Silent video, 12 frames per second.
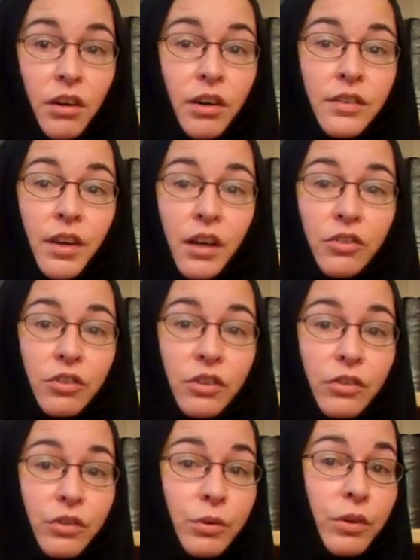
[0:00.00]
our
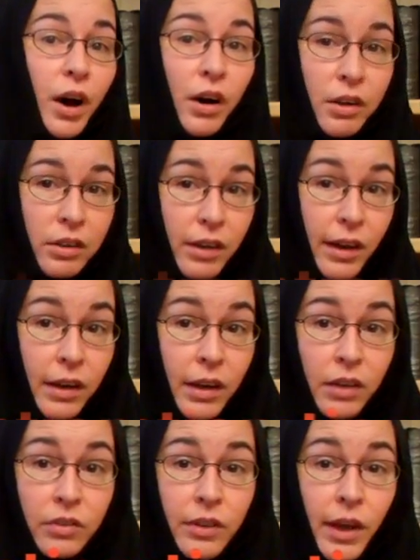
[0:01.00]
attention to God and
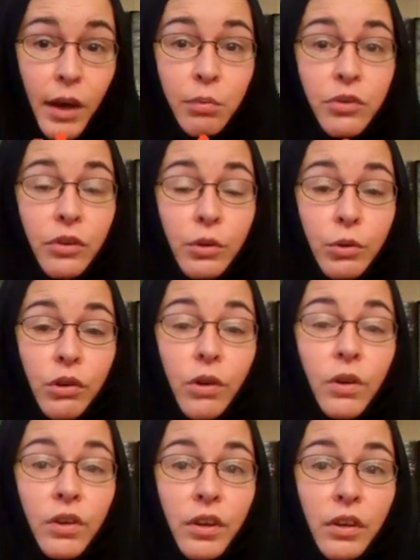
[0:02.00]
His absolute
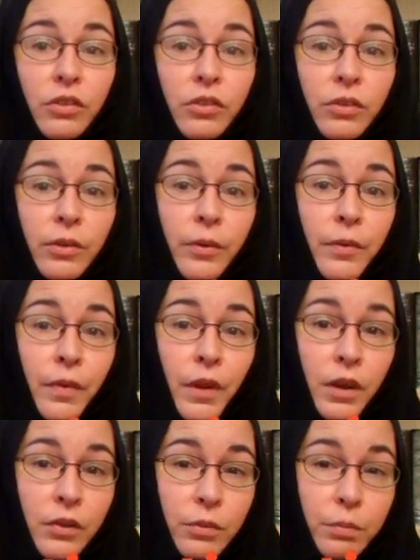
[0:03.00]
goodness,
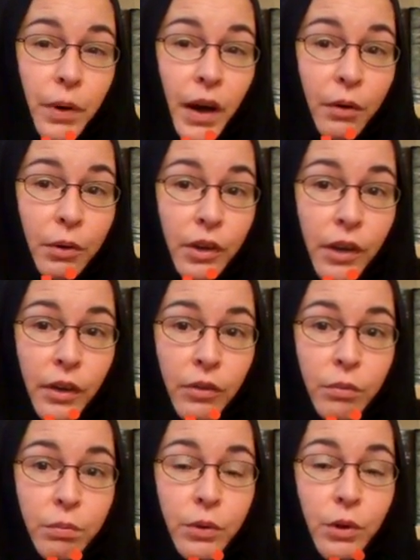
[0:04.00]
His power
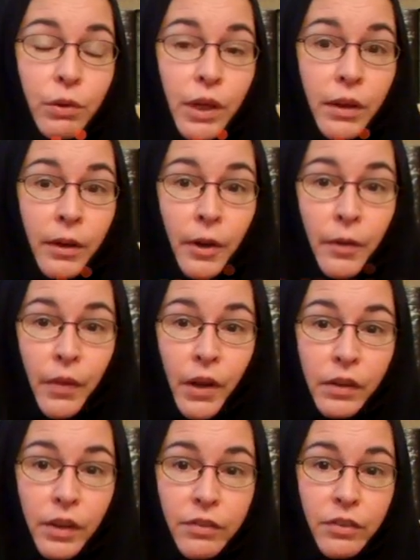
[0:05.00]
and beauty,
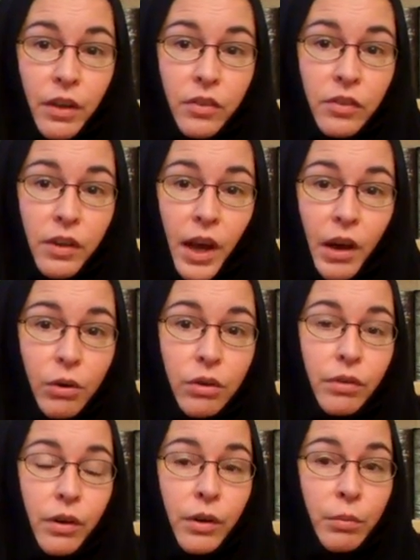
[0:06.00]
lifts us out
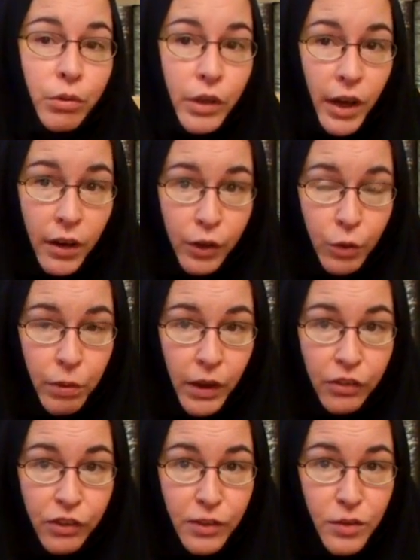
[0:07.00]
of our
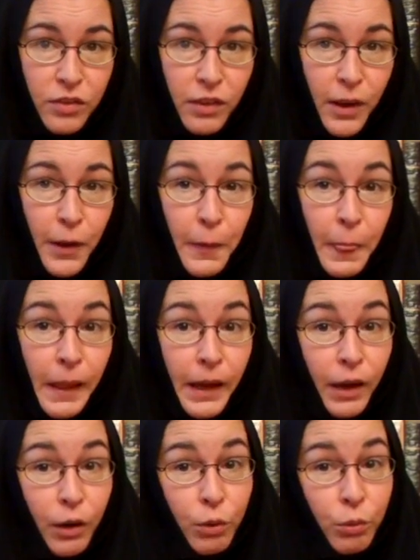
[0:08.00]
preoccupations,
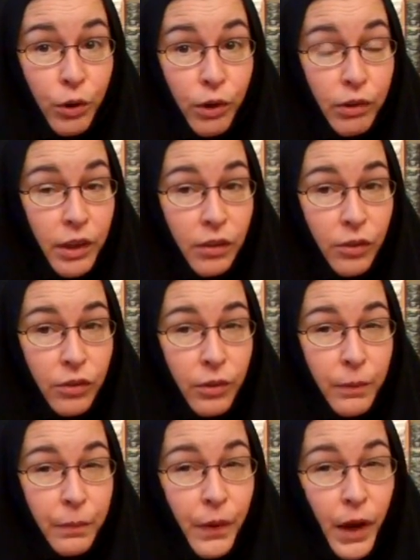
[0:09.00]
like our worries,
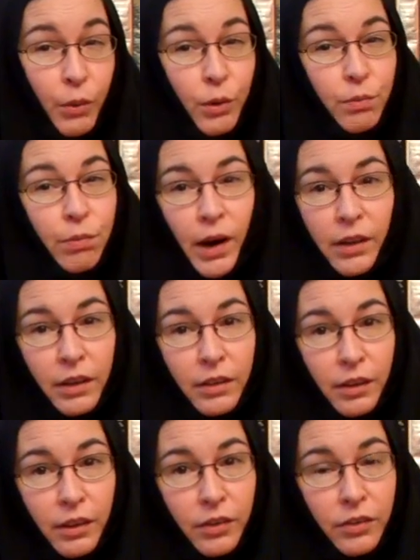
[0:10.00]
our
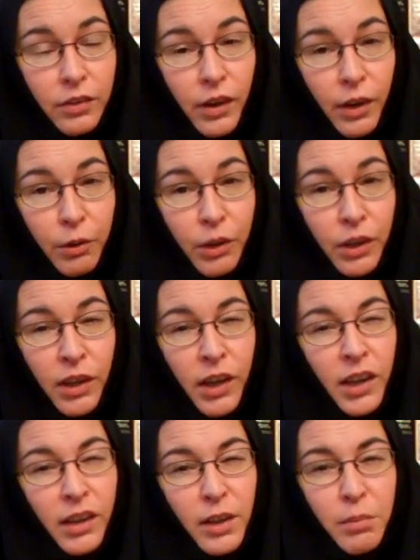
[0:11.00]
politics, our
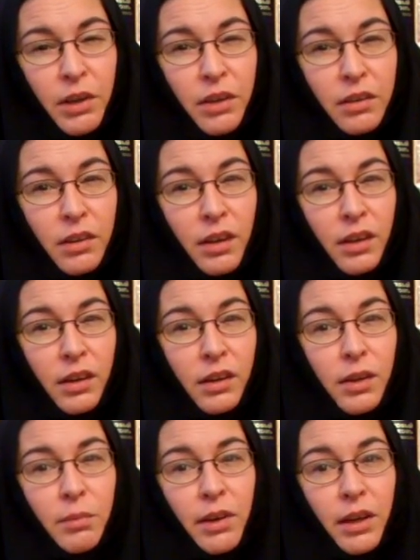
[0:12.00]
limited and
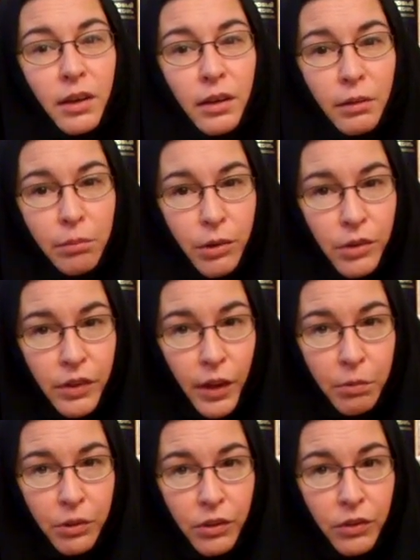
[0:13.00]
limiting
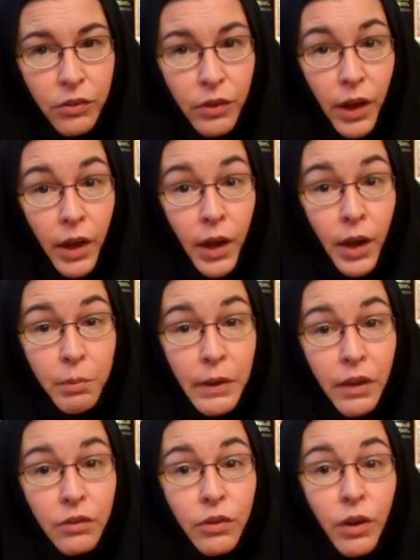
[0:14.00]
perceptions,
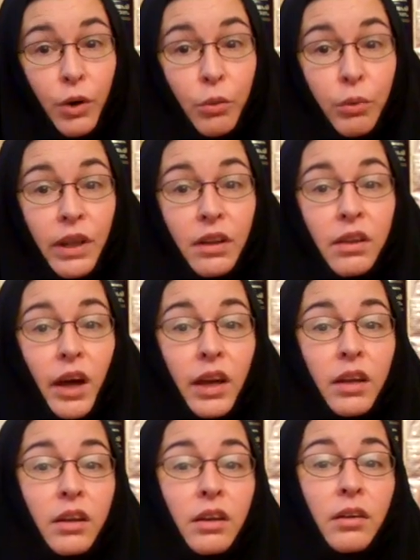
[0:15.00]
because we
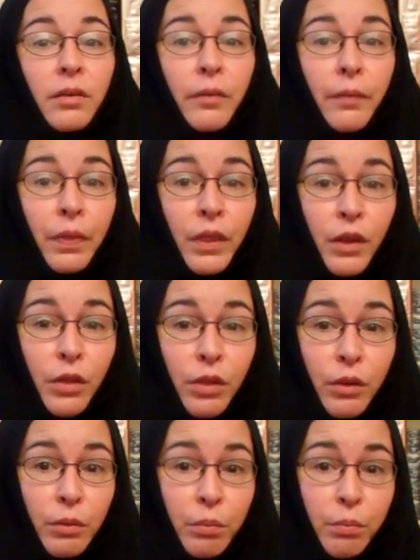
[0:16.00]
lighten
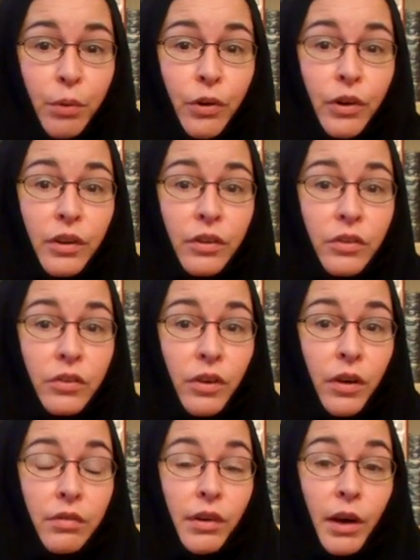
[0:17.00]
the burdens
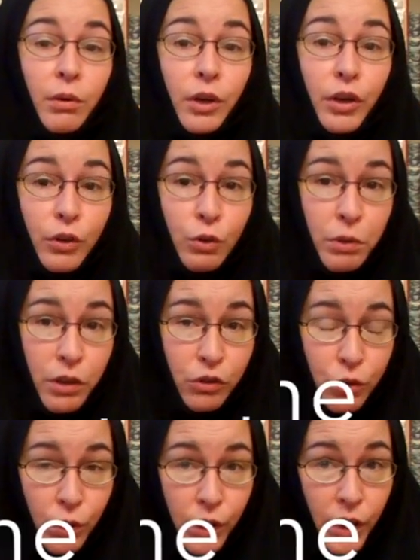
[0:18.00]
of our human
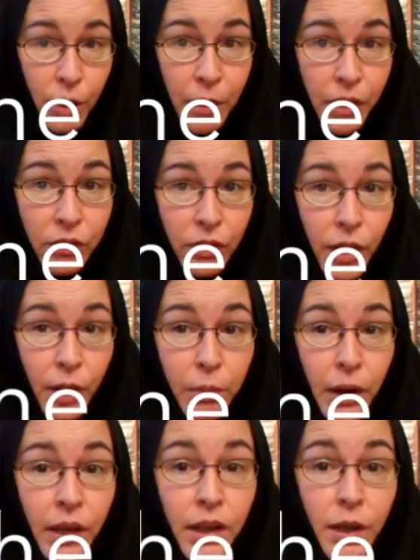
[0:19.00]
shortcomings
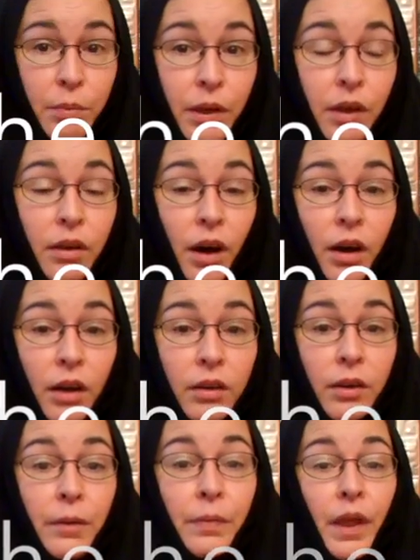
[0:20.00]
by keeping
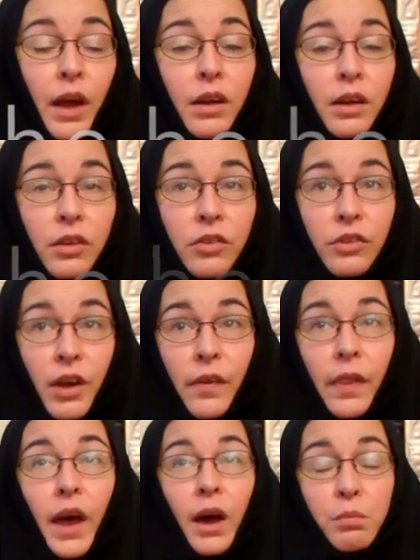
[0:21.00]
God and His
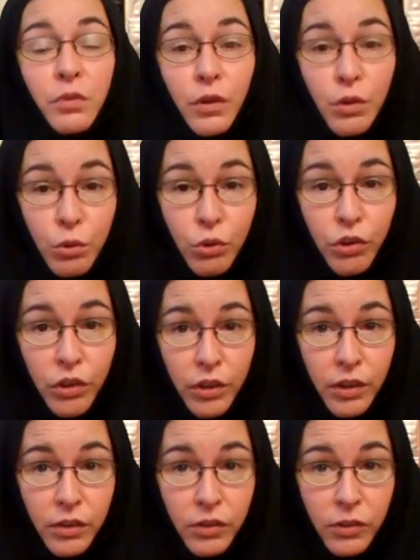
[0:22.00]
absolute
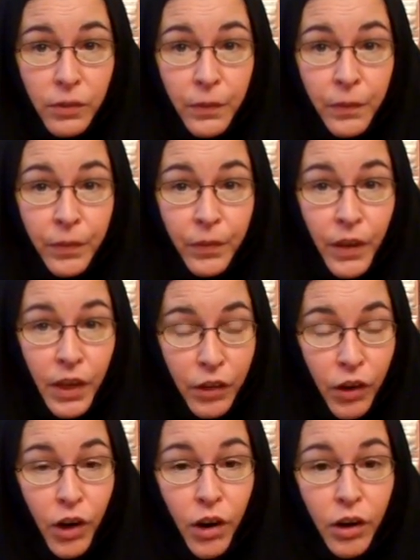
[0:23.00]
goodness in
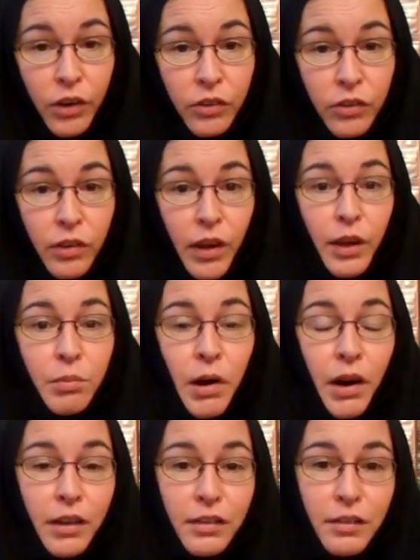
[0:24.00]
our hearts and
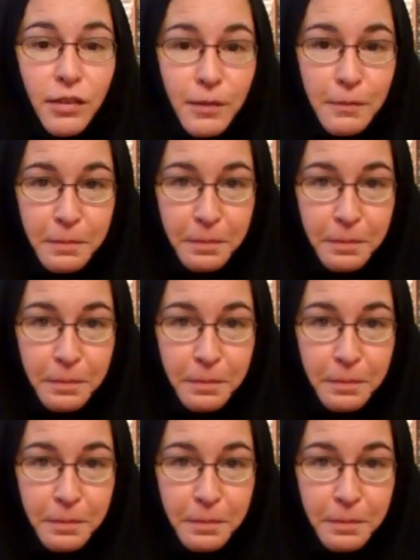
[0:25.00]
minds.